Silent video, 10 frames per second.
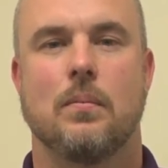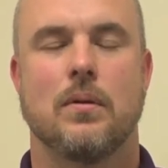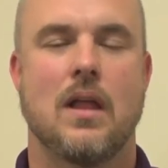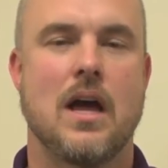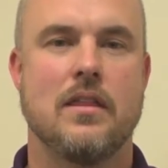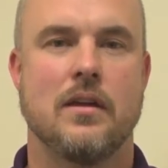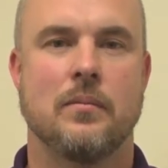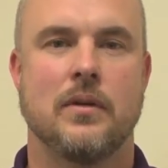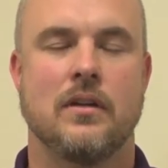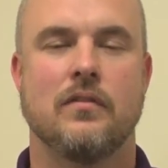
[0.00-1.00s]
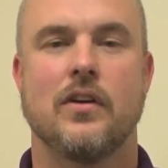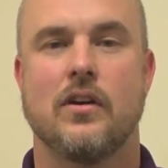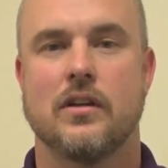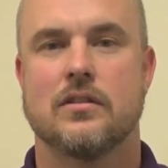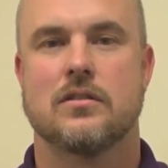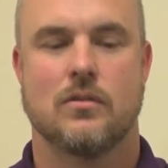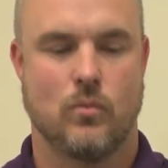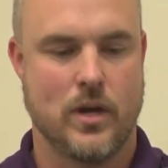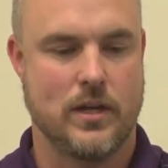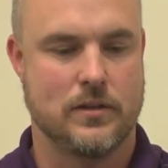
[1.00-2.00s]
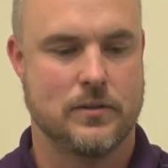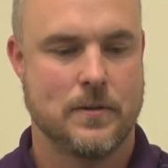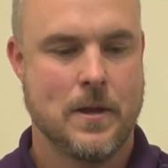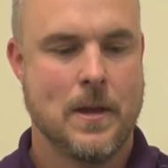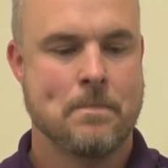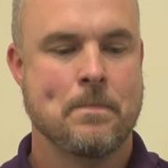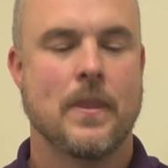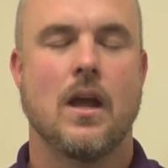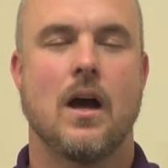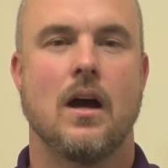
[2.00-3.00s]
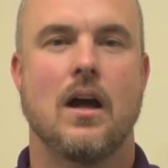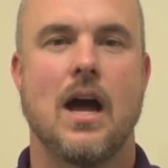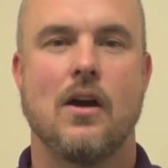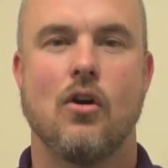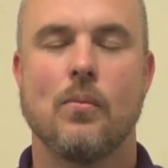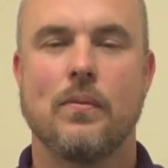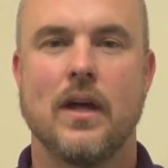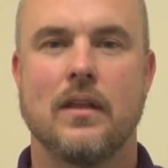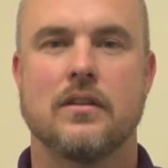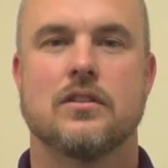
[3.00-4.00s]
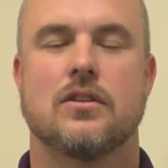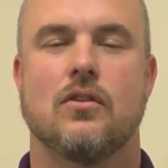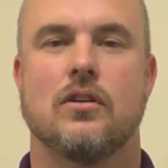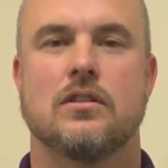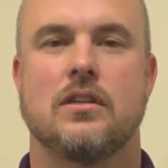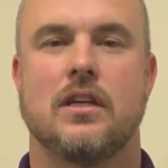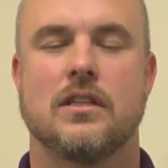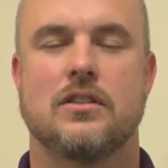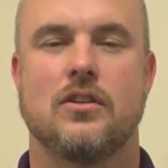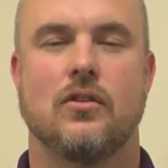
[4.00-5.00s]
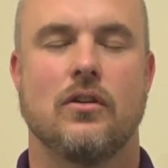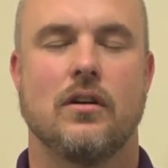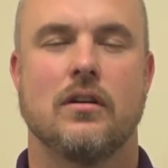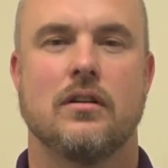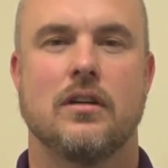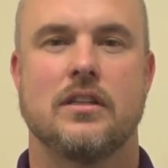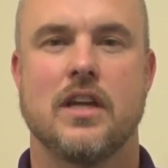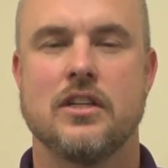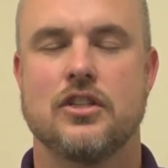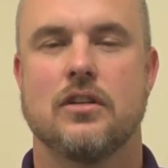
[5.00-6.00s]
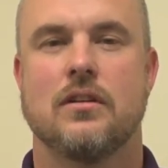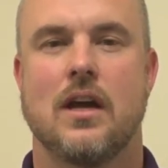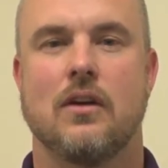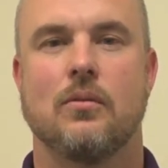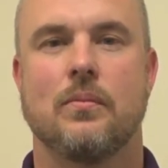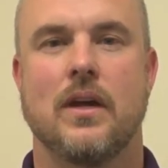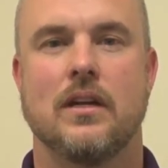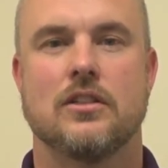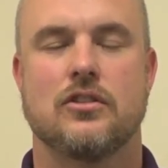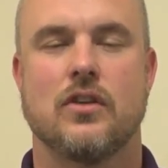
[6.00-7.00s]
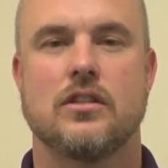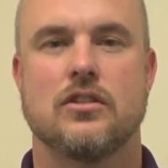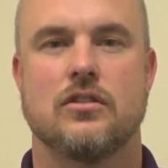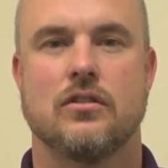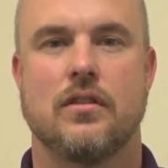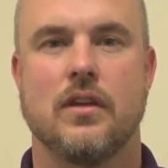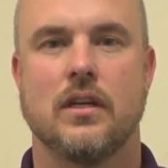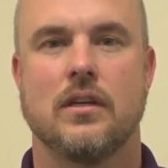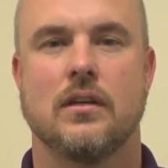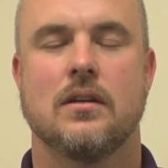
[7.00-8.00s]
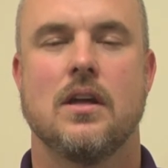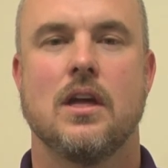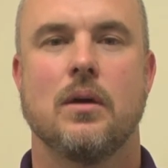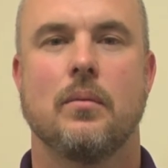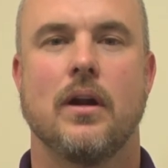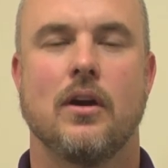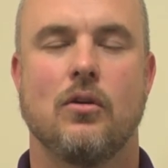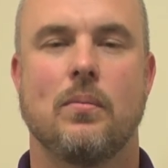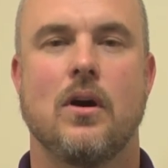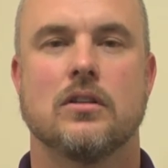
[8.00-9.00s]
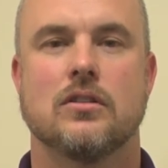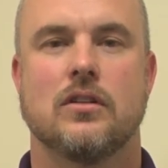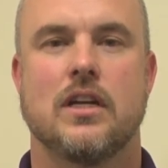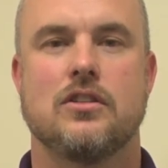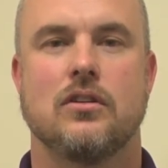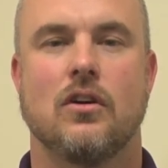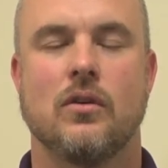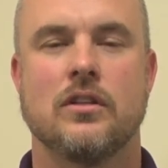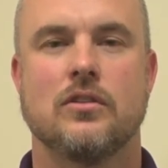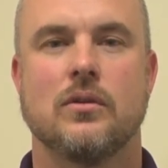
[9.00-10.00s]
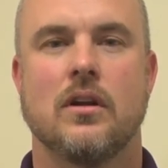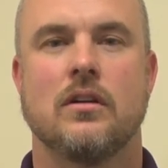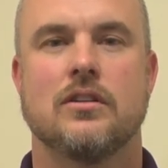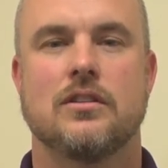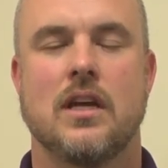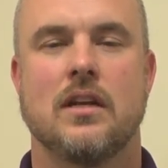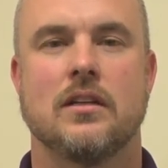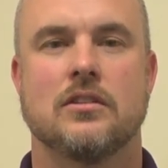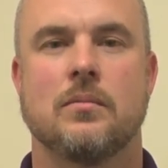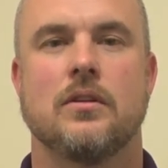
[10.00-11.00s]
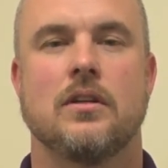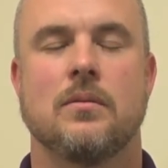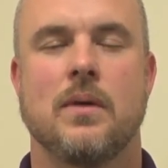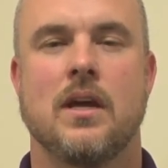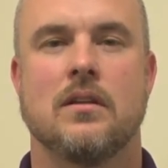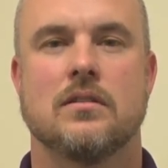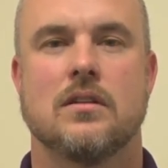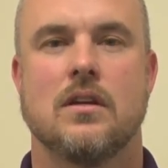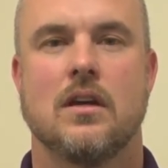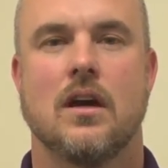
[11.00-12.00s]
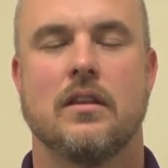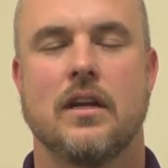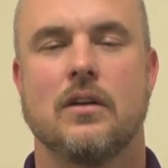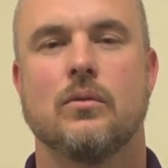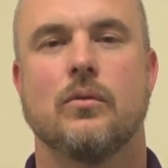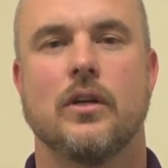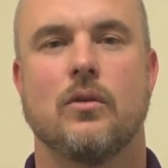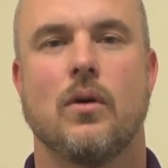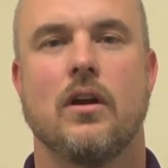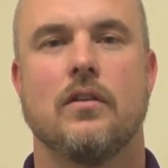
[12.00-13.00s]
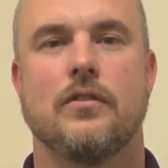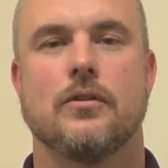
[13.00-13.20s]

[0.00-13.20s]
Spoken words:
apply them in various ways. I hope that this course gets your attention. I hope that it stretches your thinking, but I hope also that you go into it understanding some of the demands that it will require.